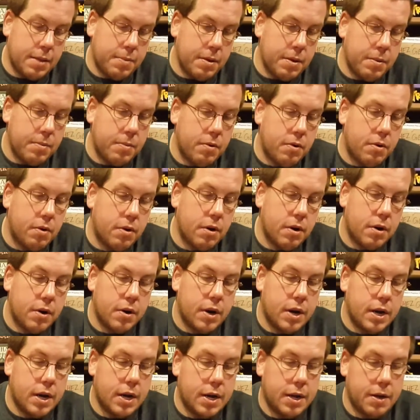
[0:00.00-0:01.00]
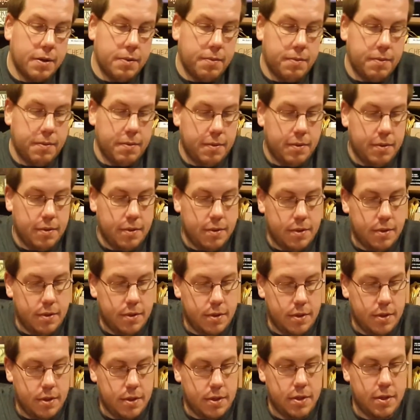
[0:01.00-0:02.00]
That just adds a bit
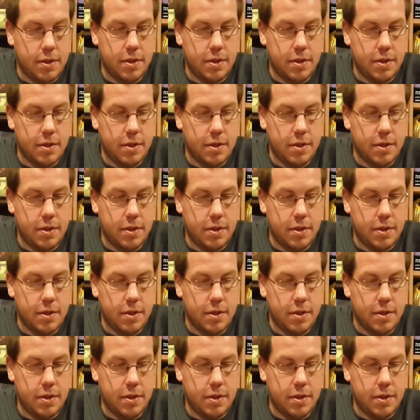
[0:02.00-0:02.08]
more.